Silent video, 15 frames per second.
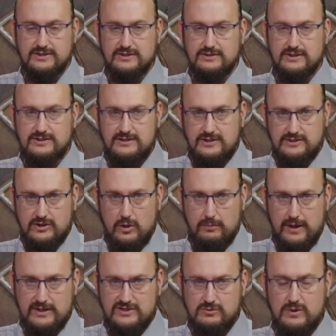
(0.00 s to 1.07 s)
This is a
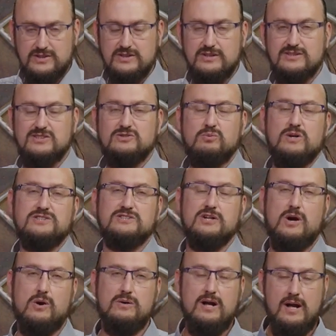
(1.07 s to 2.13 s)
Cisco-based switch, and this is what's
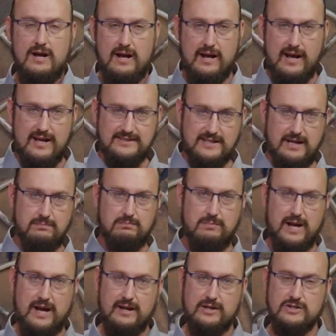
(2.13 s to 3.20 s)
known as a
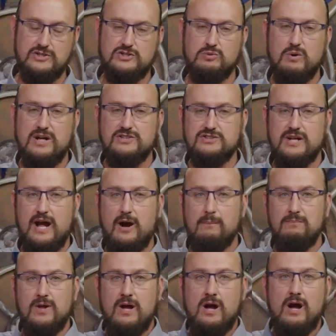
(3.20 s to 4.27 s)
managed switch. Now,
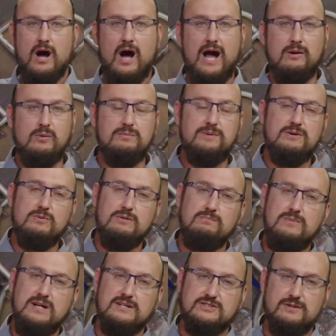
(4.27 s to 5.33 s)
I would be
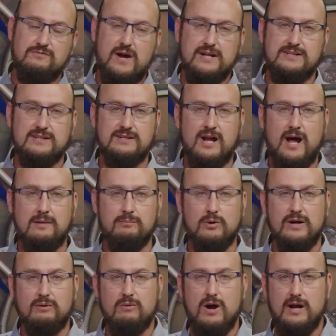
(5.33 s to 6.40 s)
remiss if I did not
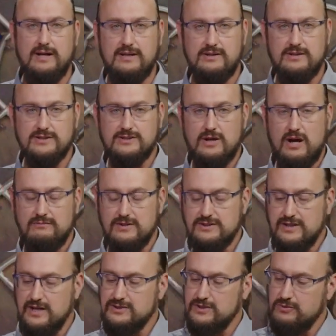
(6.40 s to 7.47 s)
bring Ronnie into this
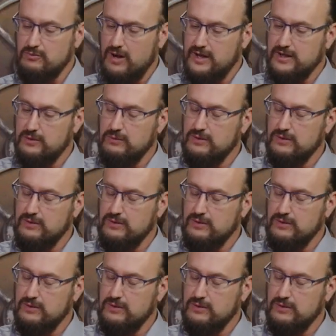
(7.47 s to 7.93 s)
conversation. Ronnie,